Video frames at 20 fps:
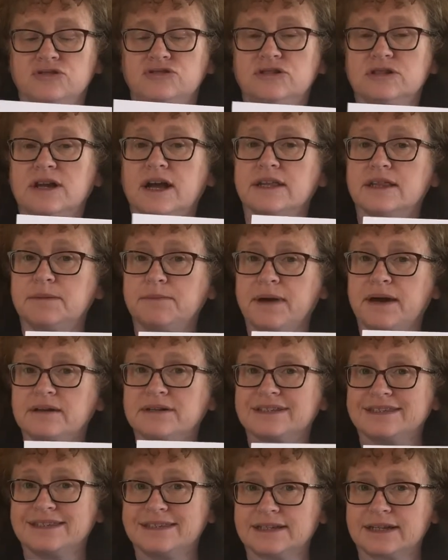cut them out
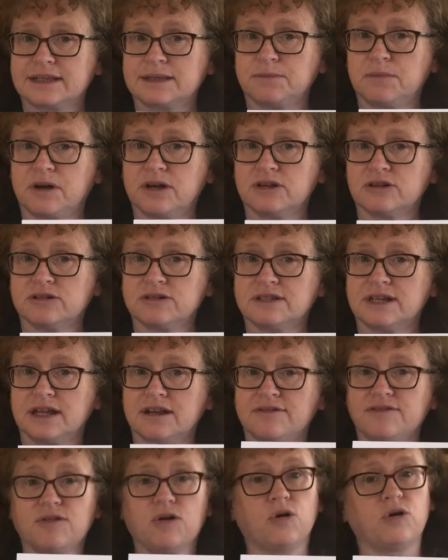and stick them on
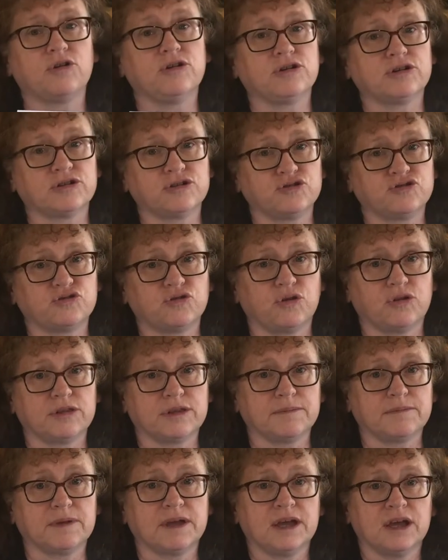yourself, or you can draw
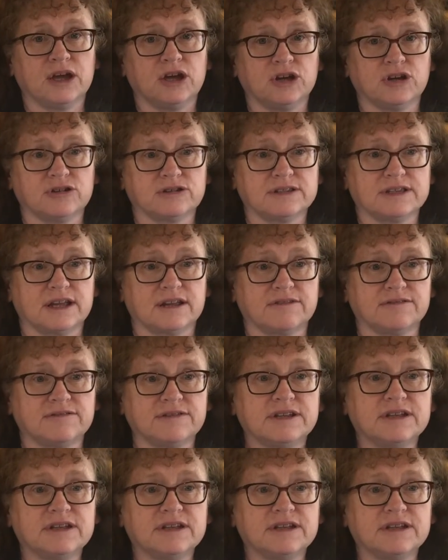them yourself.